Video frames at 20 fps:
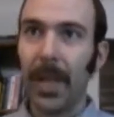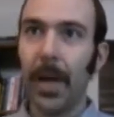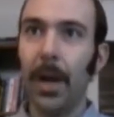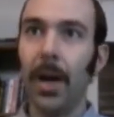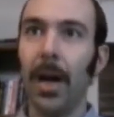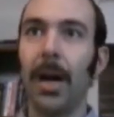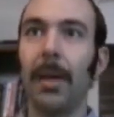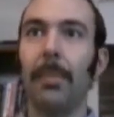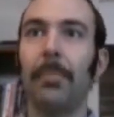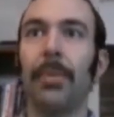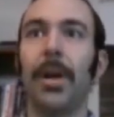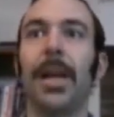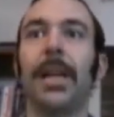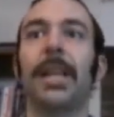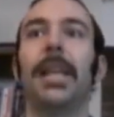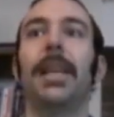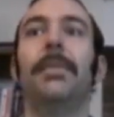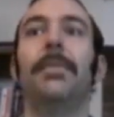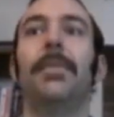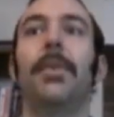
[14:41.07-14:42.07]
Uh, Brian
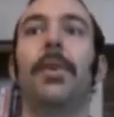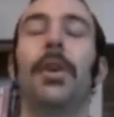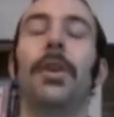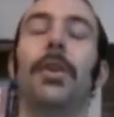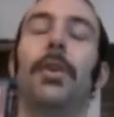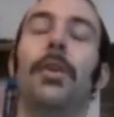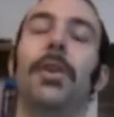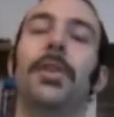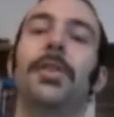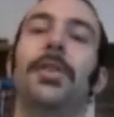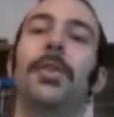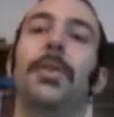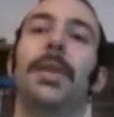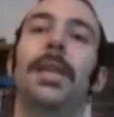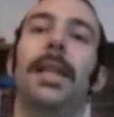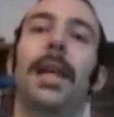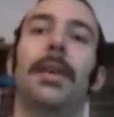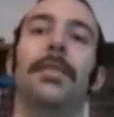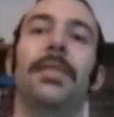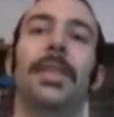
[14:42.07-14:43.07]
K. Vaughan also
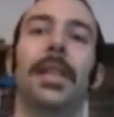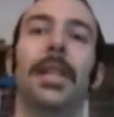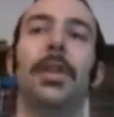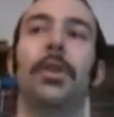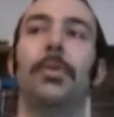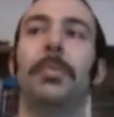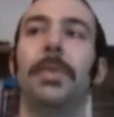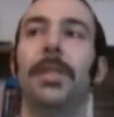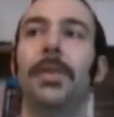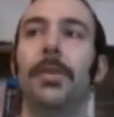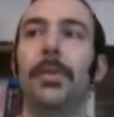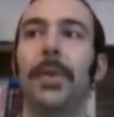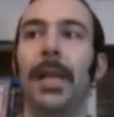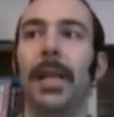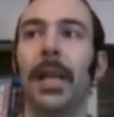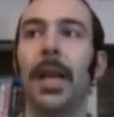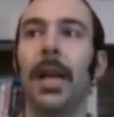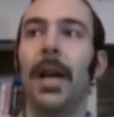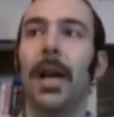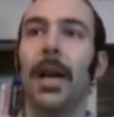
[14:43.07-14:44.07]
announced that he'll be
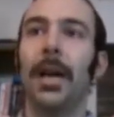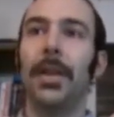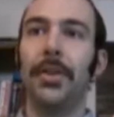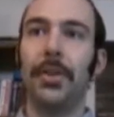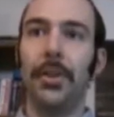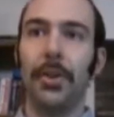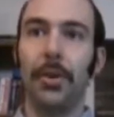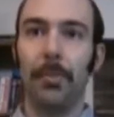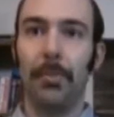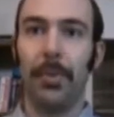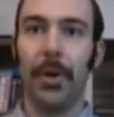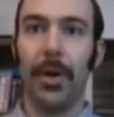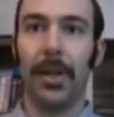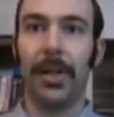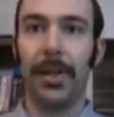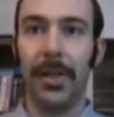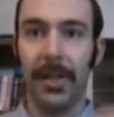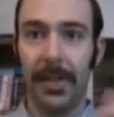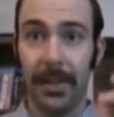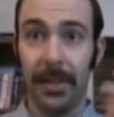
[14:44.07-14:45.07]
doing a new
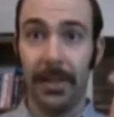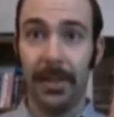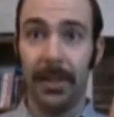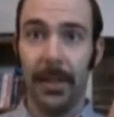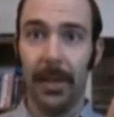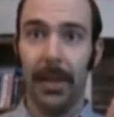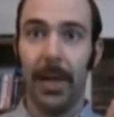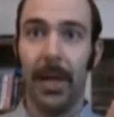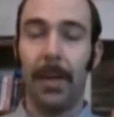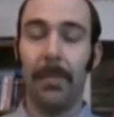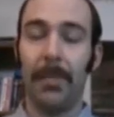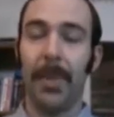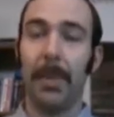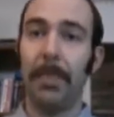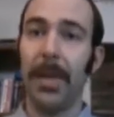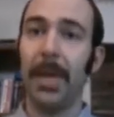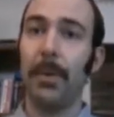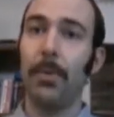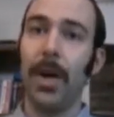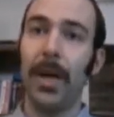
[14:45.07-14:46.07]
book. This is um, the
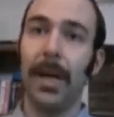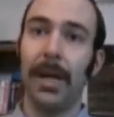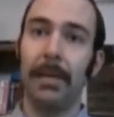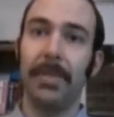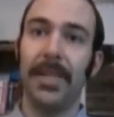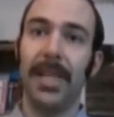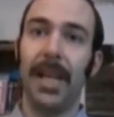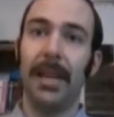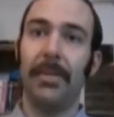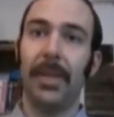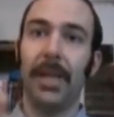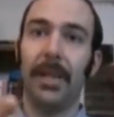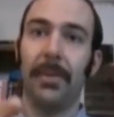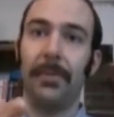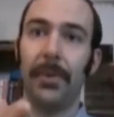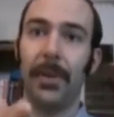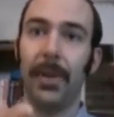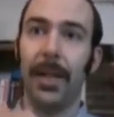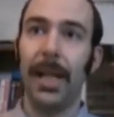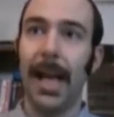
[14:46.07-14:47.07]
big one. I'm saving it
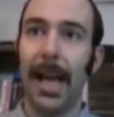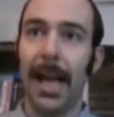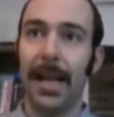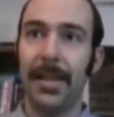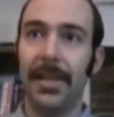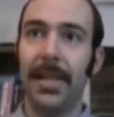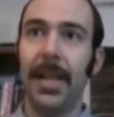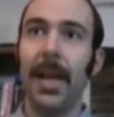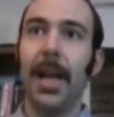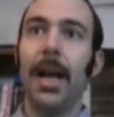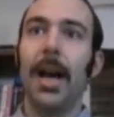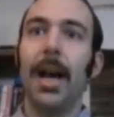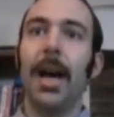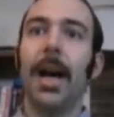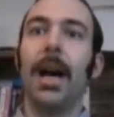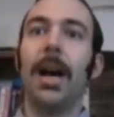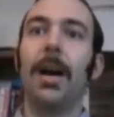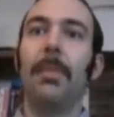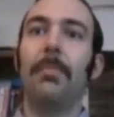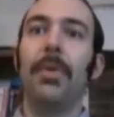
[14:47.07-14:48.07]
for last.
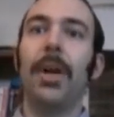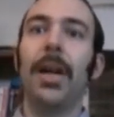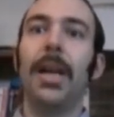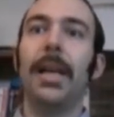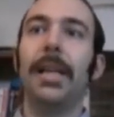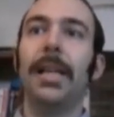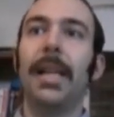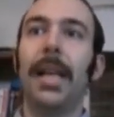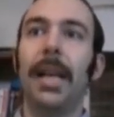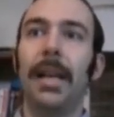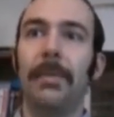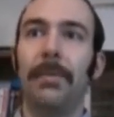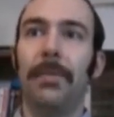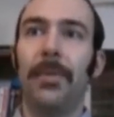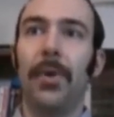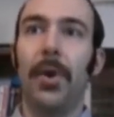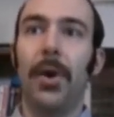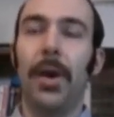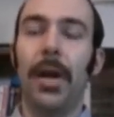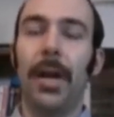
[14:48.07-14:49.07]
Uh, Brian K.
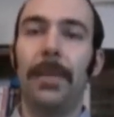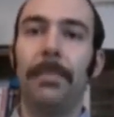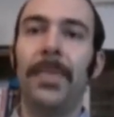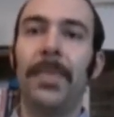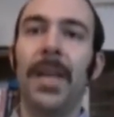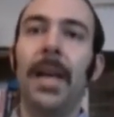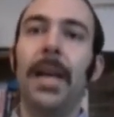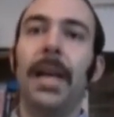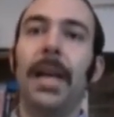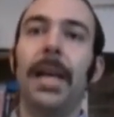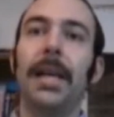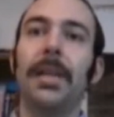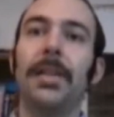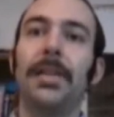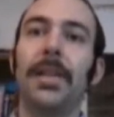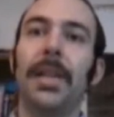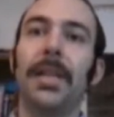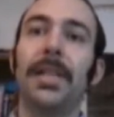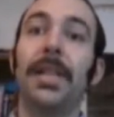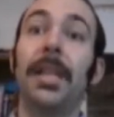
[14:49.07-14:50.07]
Vaughan
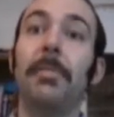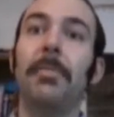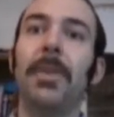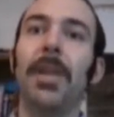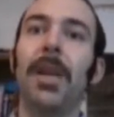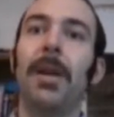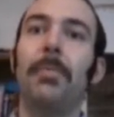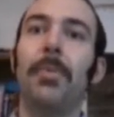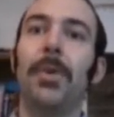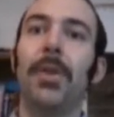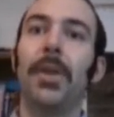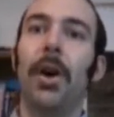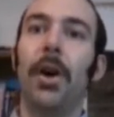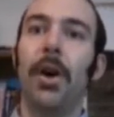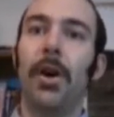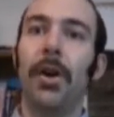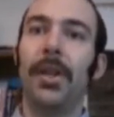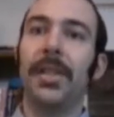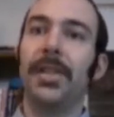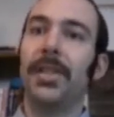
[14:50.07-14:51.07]
is uh, teaming up with
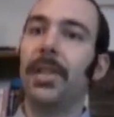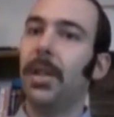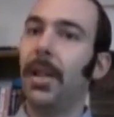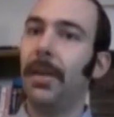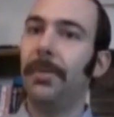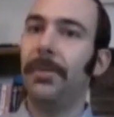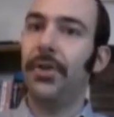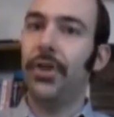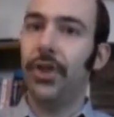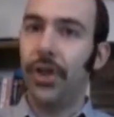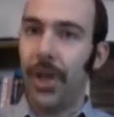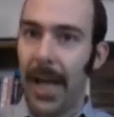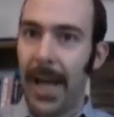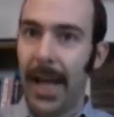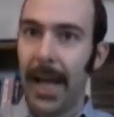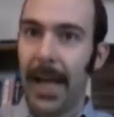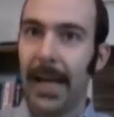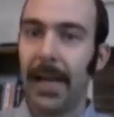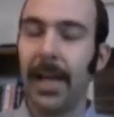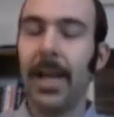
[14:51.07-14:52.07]
artist Cliff
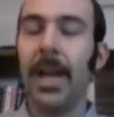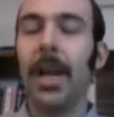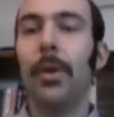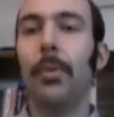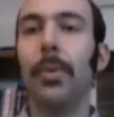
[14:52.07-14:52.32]
Chiang.